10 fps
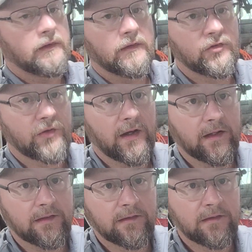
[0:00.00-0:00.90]
This
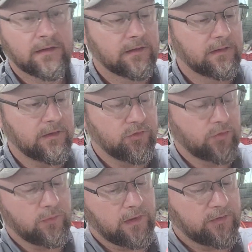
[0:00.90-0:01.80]
guy is
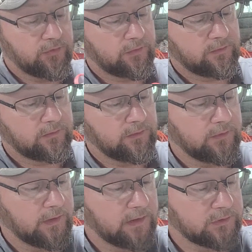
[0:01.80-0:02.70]
so nice. You
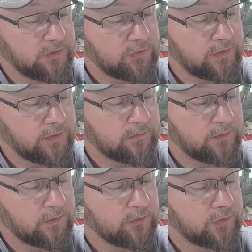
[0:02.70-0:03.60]
can actually see
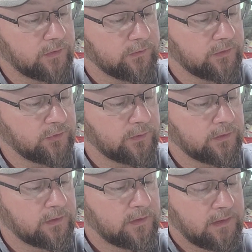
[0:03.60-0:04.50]
what goes on with this one.
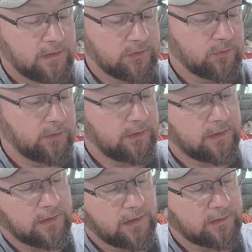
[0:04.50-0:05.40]
So we
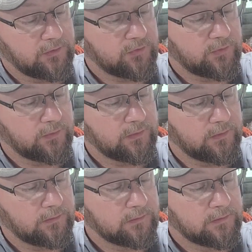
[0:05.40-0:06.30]
connect these 2
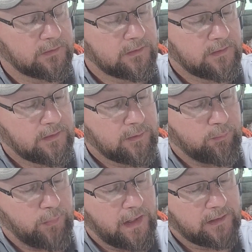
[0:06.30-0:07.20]
little
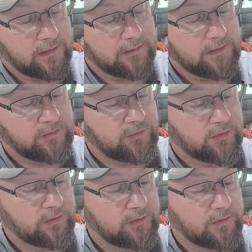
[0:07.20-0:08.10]
magnet leads
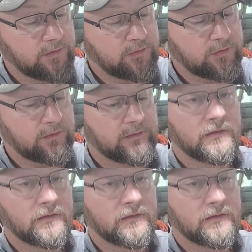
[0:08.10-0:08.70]
to this.